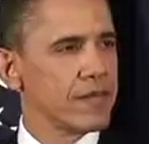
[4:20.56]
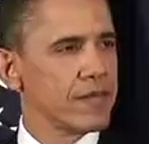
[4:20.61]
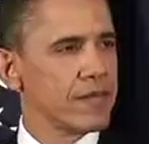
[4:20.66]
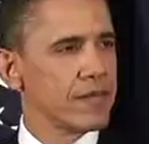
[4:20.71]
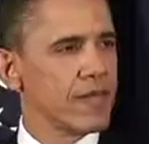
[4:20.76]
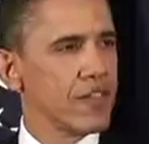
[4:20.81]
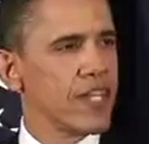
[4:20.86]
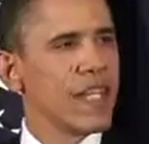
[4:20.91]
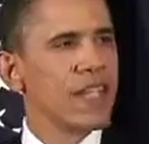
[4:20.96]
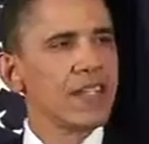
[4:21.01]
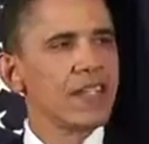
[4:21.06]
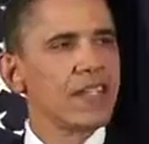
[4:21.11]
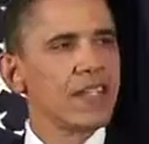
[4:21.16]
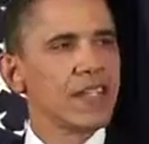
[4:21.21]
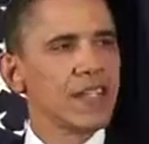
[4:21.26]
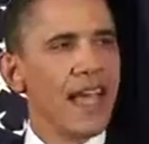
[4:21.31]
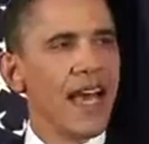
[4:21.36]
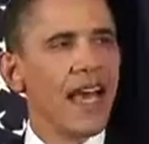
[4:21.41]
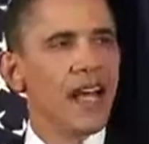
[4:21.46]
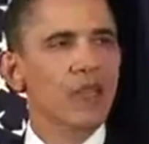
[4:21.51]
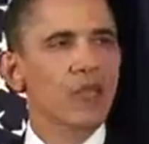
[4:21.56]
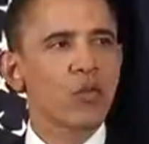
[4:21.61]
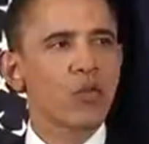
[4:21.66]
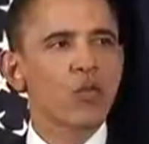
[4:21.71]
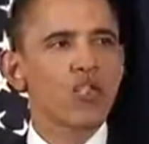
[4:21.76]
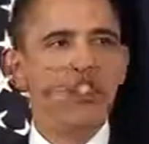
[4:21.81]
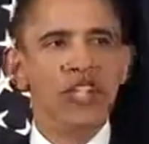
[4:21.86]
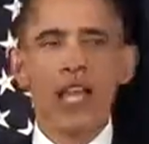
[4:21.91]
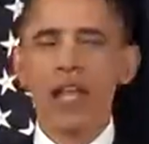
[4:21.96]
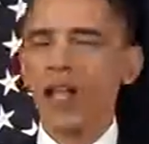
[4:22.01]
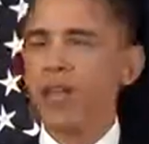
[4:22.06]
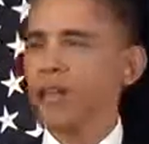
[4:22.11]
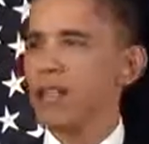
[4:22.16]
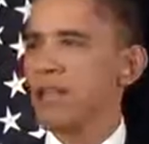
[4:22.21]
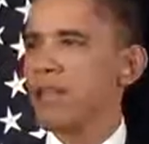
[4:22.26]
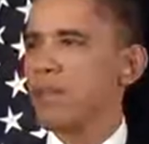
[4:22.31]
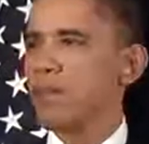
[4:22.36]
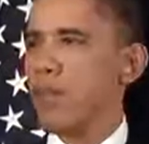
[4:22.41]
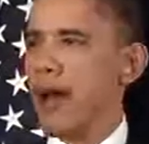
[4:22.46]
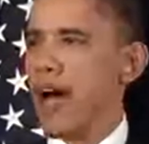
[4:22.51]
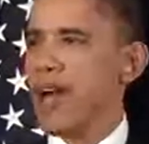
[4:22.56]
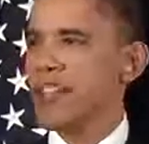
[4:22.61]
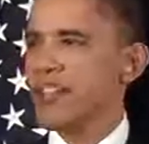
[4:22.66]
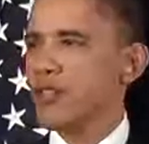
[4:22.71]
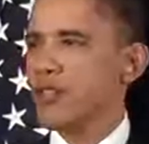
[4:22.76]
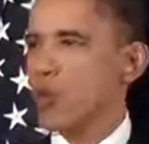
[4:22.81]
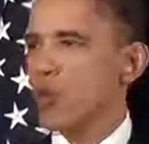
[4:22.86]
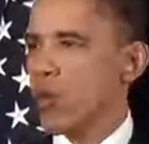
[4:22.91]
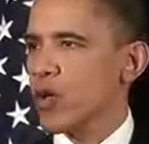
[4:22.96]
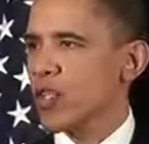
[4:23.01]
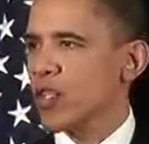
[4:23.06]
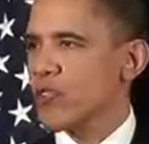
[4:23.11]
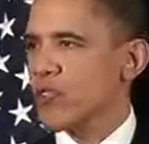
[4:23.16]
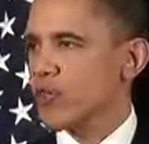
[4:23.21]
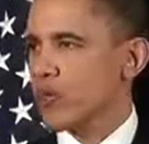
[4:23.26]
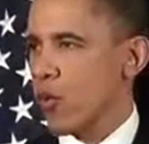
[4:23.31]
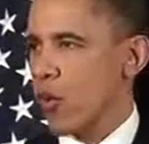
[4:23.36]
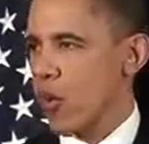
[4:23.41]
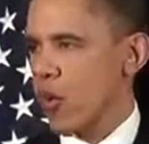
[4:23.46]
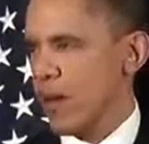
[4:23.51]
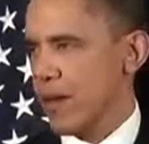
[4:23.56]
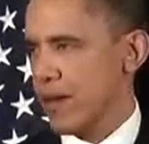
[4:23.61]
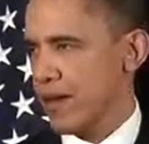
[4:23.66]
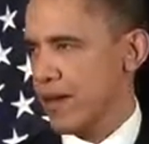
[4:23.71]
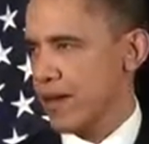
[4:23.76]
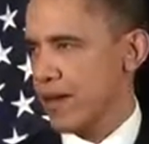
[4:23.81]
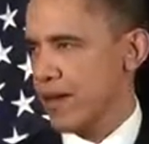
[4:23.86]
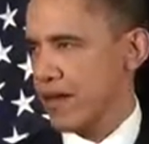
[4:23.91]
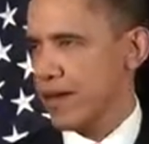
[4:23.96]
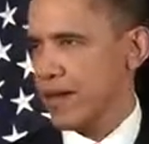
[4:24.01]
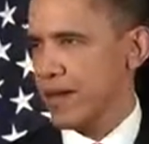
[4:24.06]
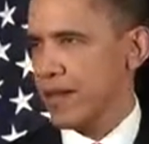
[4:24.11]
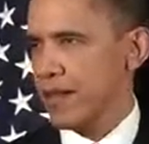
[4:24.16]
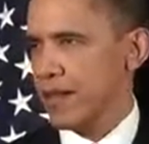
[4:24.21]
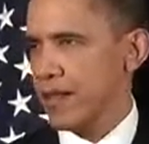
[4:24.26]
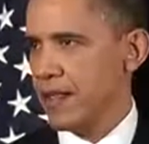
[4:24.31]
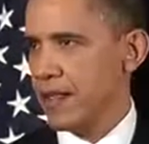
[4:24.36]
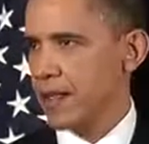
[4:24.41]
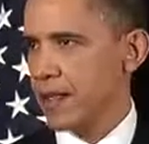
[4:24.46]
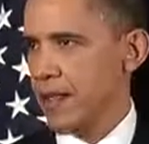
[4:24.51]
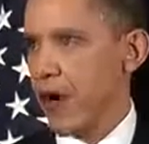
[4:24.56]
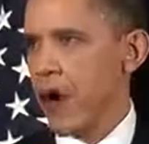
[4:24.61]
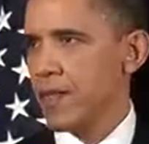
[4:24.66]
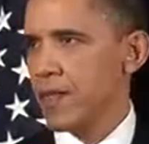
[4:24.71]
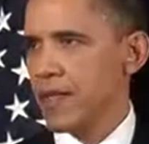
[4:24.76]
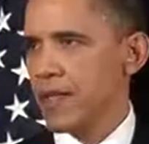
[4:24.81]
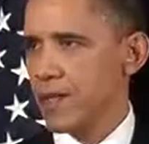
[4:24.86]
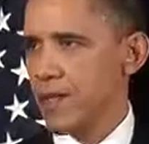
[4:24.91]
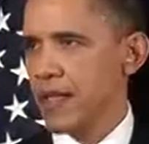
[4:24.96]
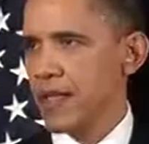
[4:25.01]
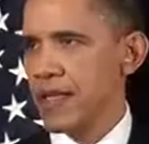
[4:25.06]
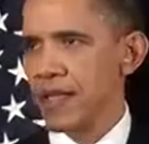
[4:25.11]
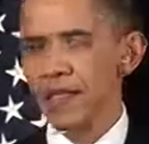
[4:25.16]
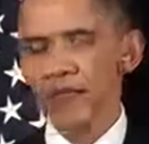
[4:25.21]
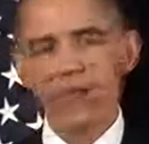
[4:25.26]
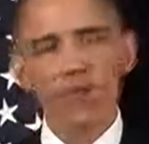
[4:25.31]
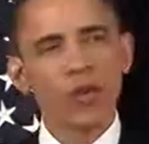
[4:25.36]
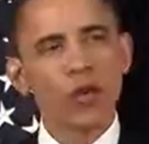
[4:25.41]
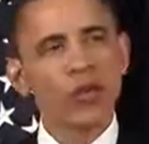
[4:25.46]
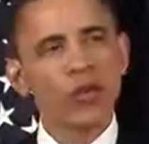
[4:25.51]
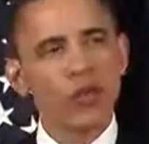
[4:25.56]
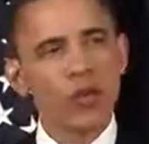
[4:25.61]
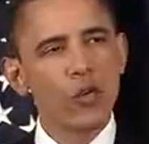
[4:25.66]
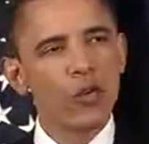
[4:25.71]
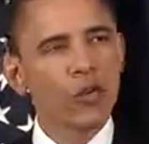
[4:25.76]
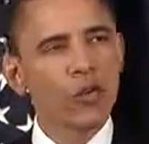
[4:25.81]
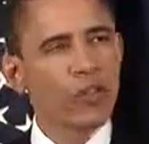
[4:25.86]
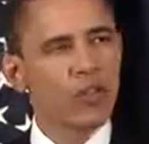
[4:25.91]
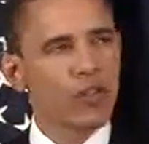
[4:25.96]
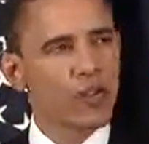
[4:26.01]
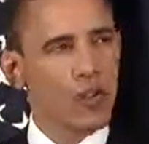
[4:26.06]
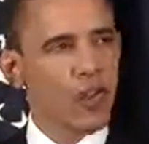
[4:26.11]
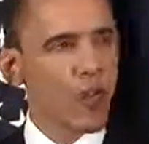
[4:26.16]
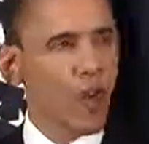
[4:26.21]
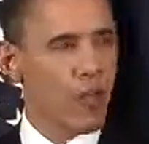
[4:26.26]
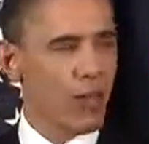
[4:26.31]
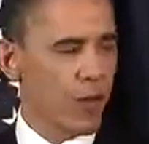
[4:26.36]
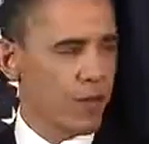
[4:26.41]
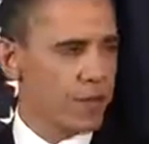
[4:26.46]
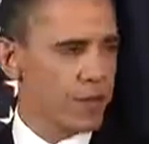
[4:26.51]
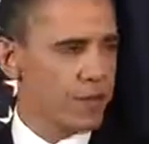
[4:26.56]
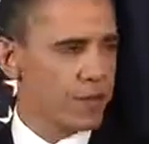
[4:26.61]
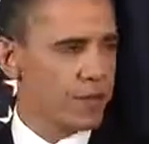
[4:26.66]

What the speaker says: Cities and towns were shelled, mosques were destroyed, and apartment buildings reduced to rubble.